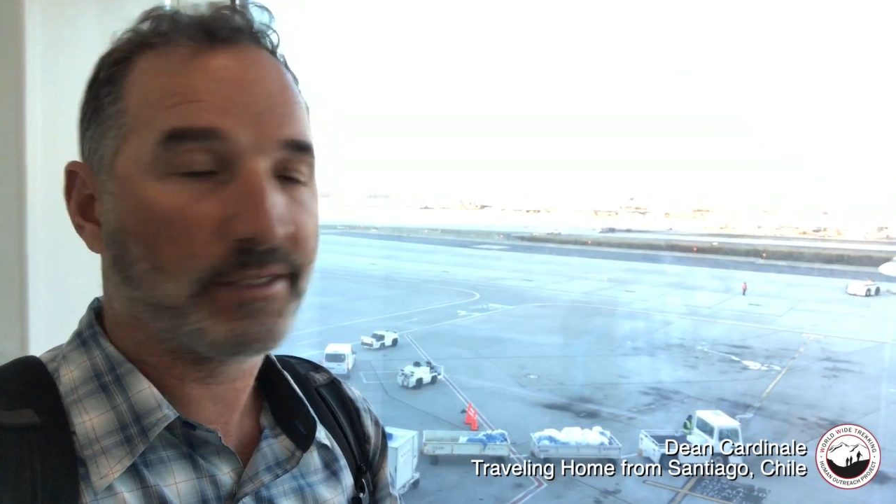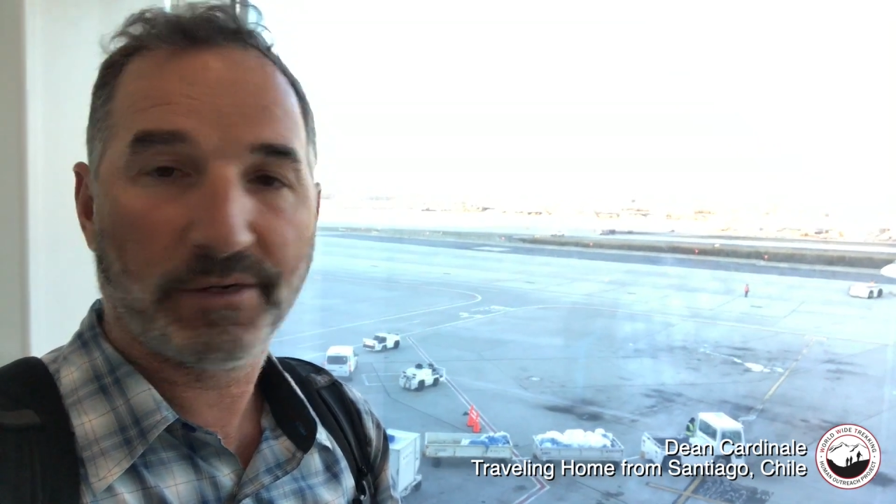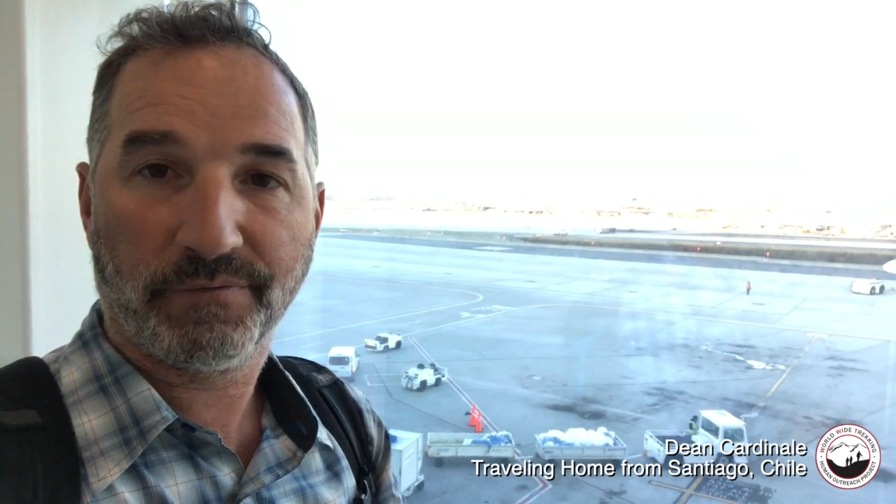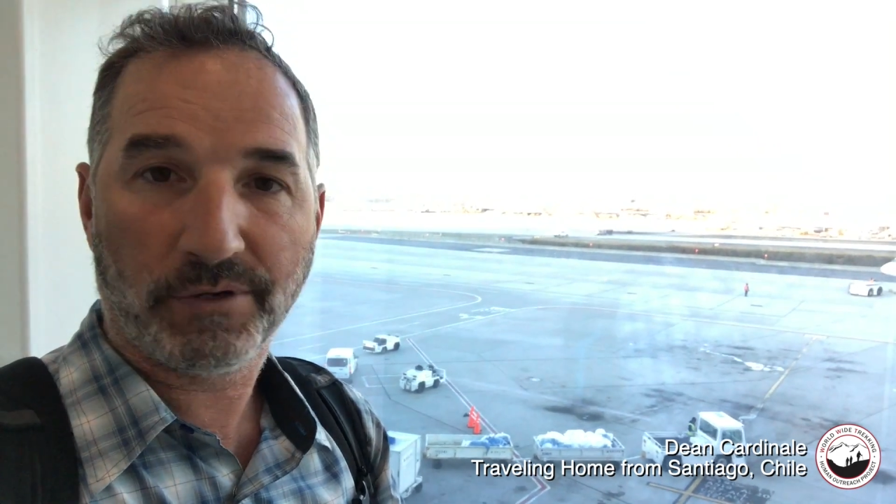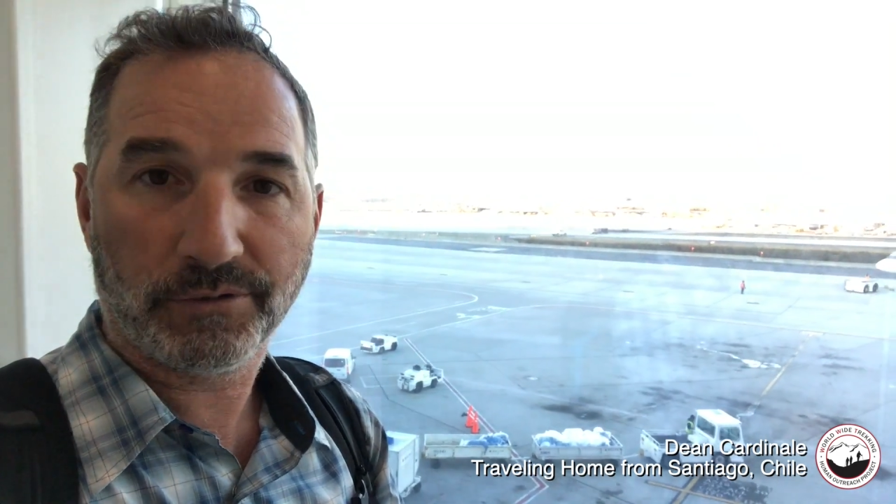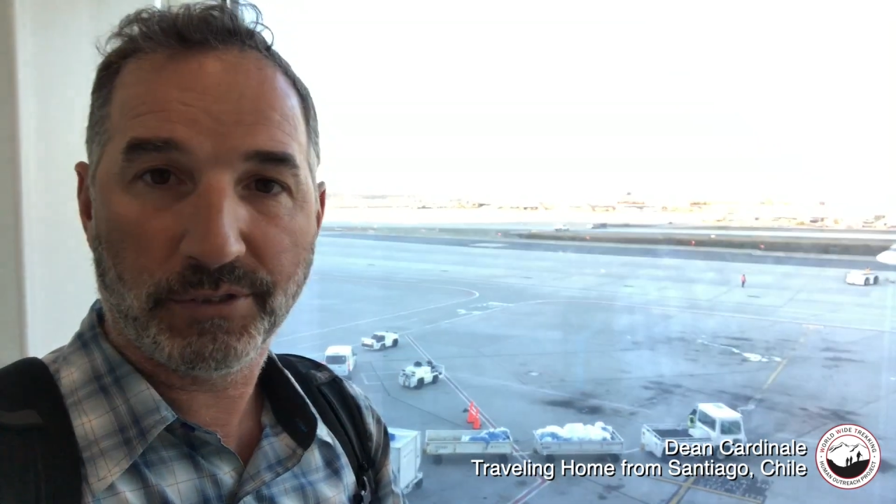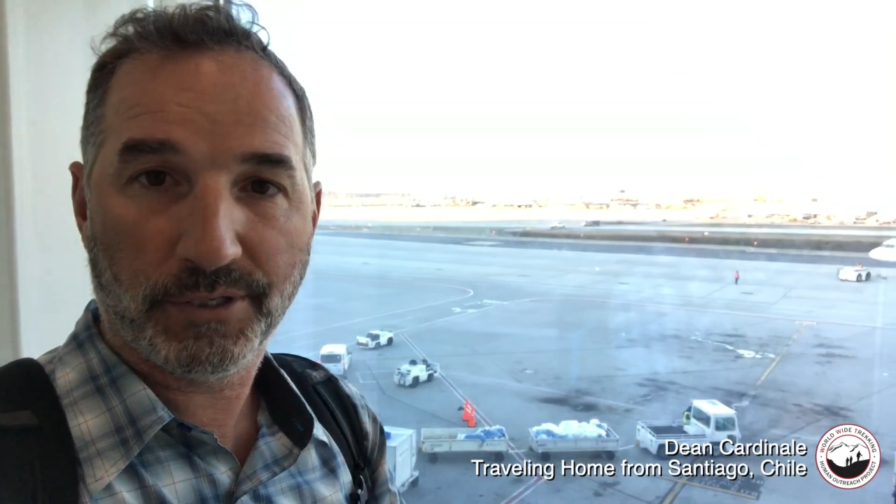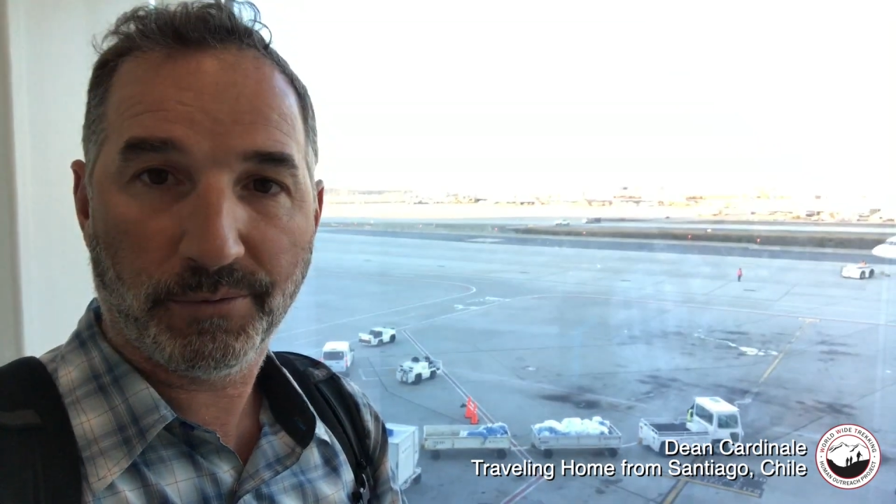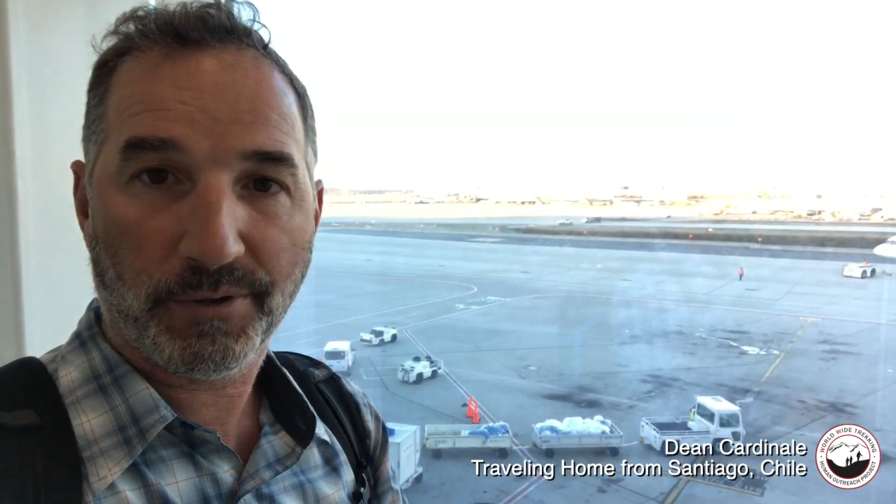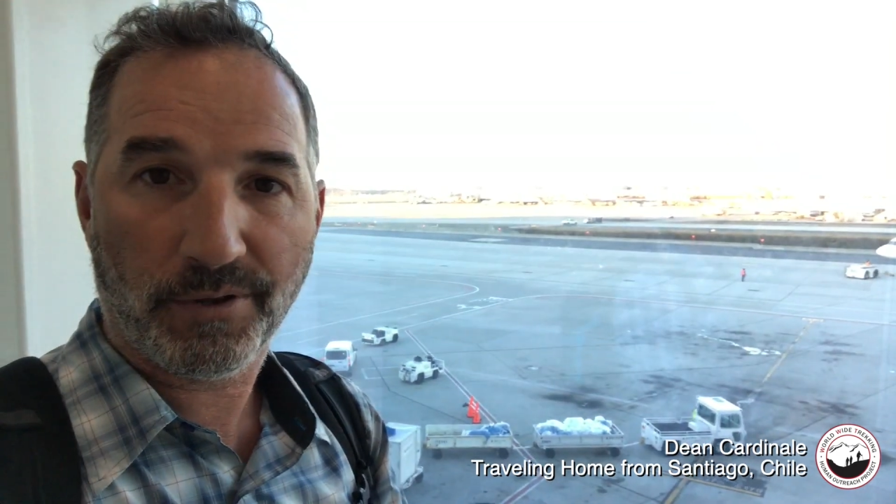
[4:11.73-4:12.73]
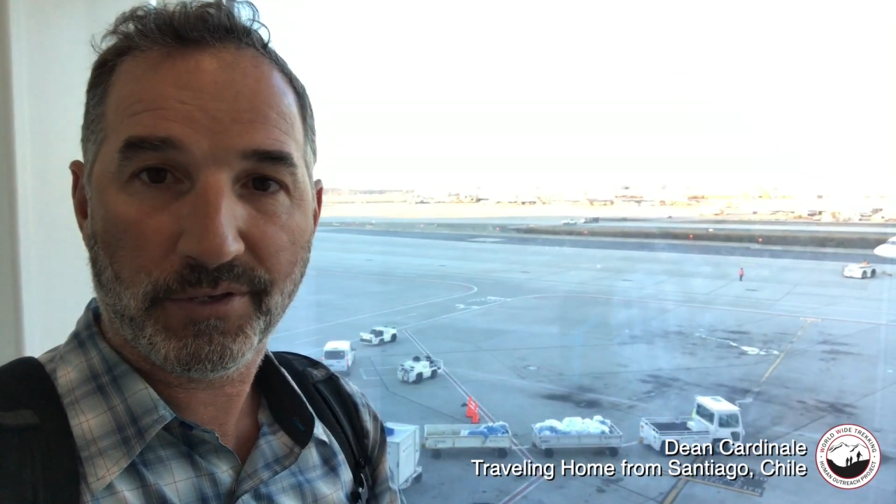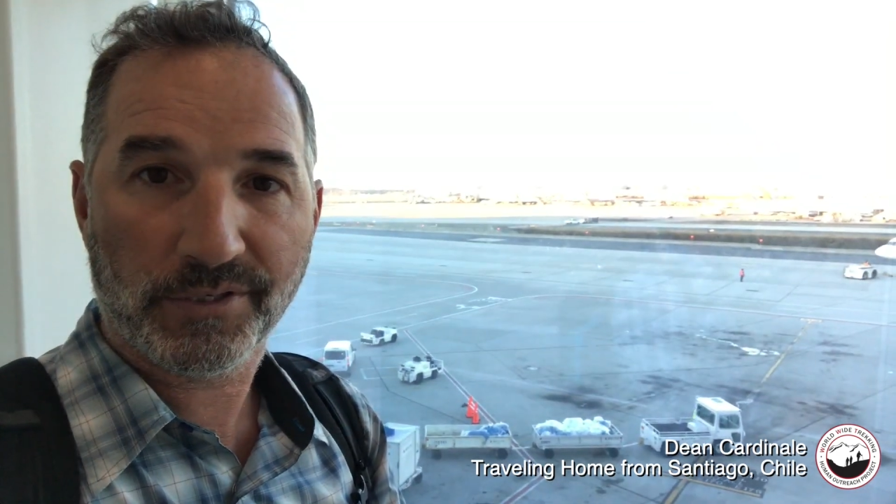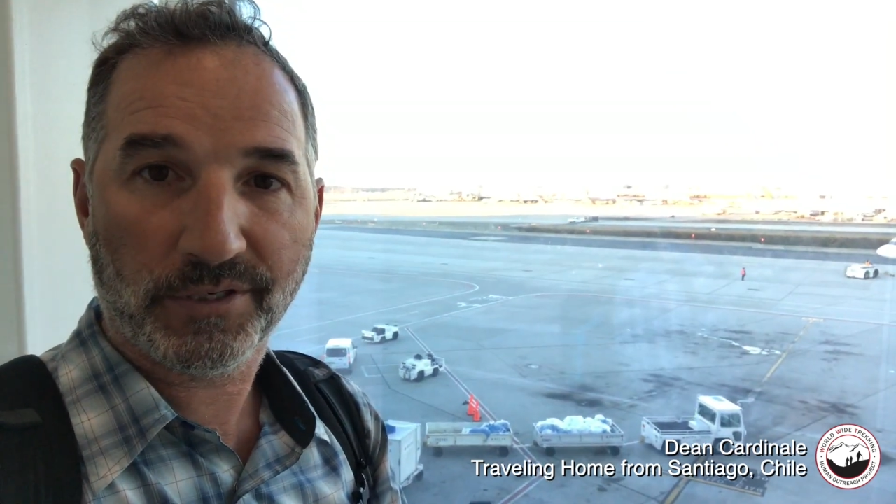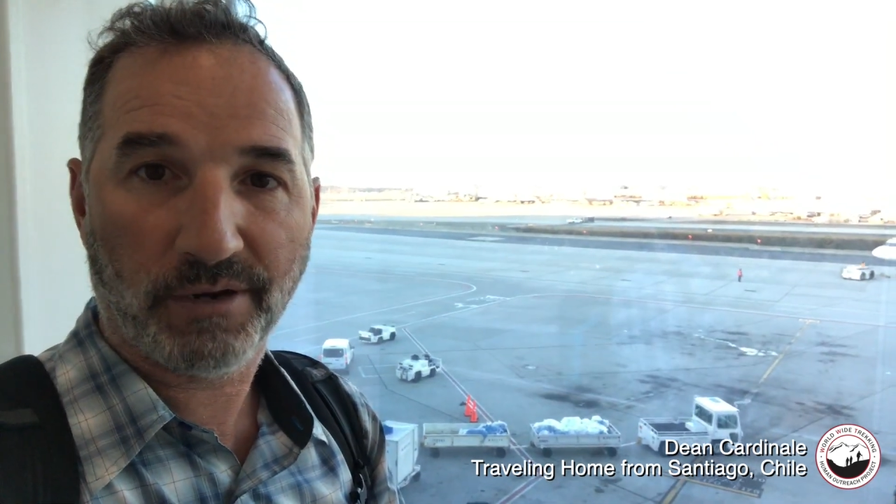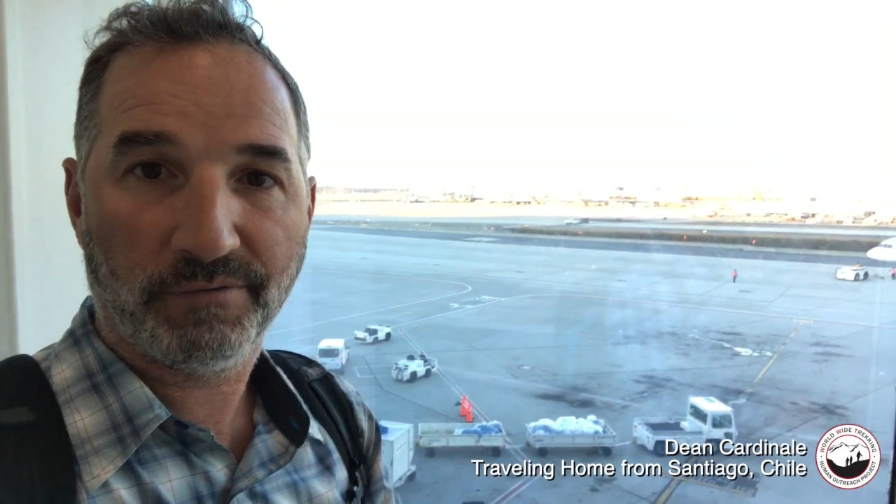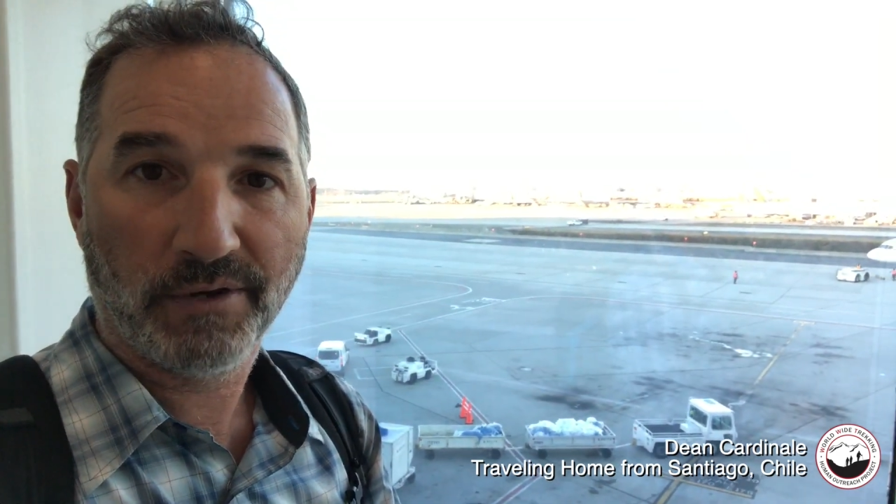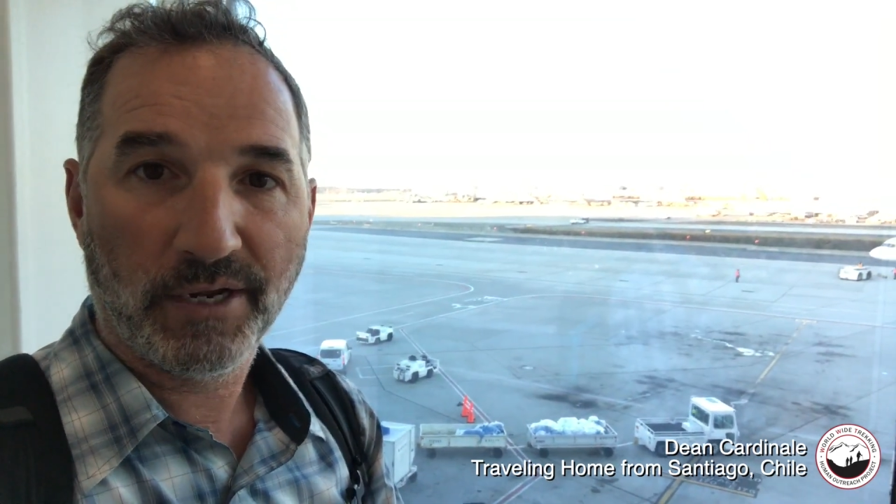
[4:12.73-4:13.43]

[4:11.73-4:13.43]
difficult to deal with all this stuff.